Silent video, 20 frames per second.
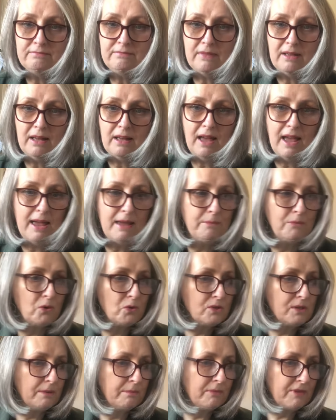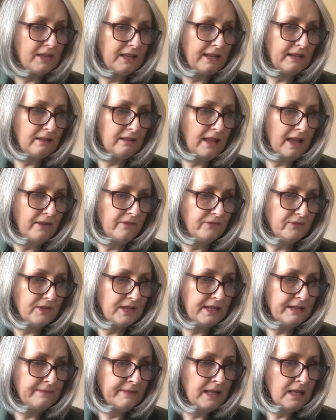hem or something
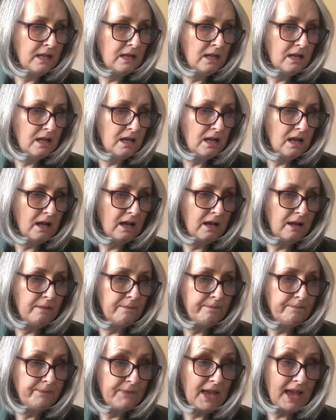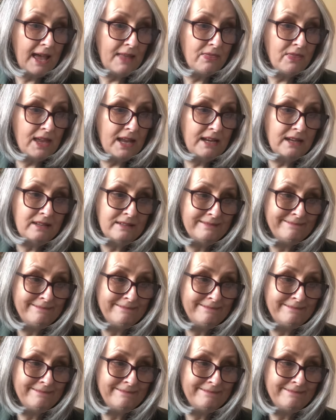hefty. And then